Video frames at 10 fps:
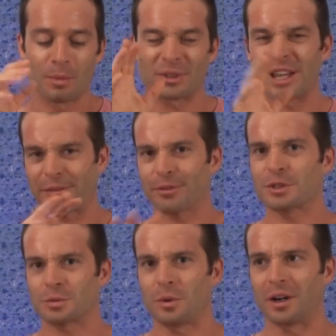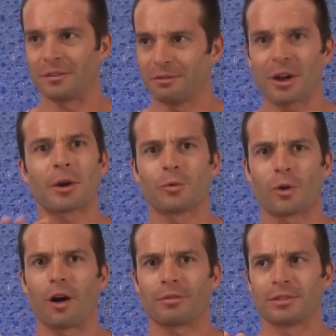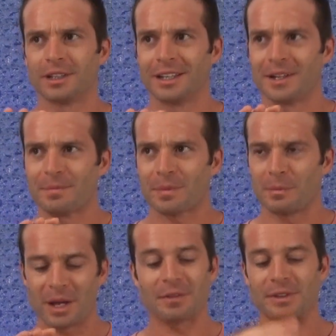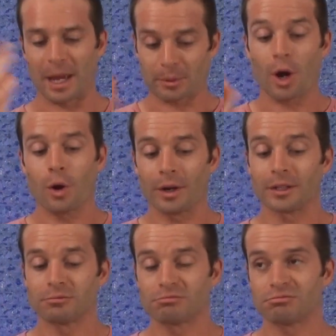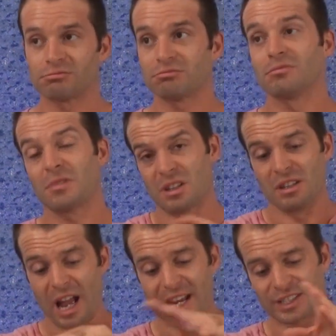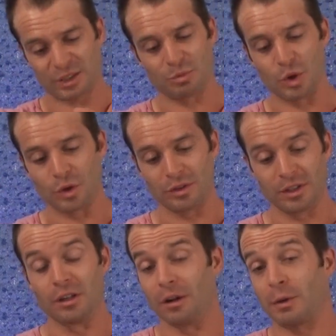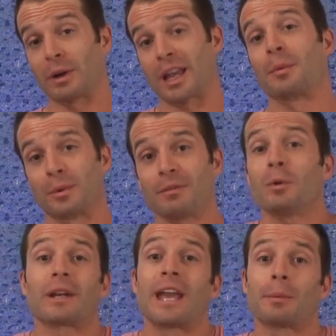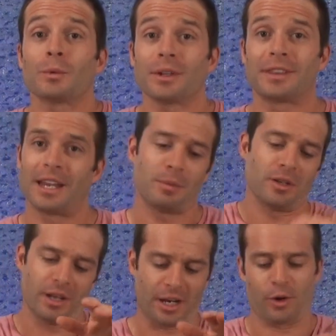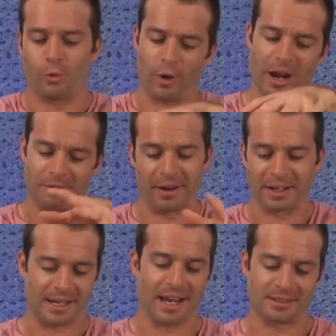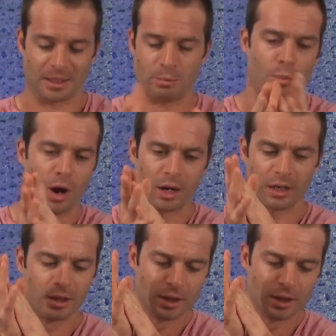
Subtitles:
But that first one, very rough. But if you kept going, nice, smooth, you know, if you would have kept with it, it'd be like a great, fantastic mug.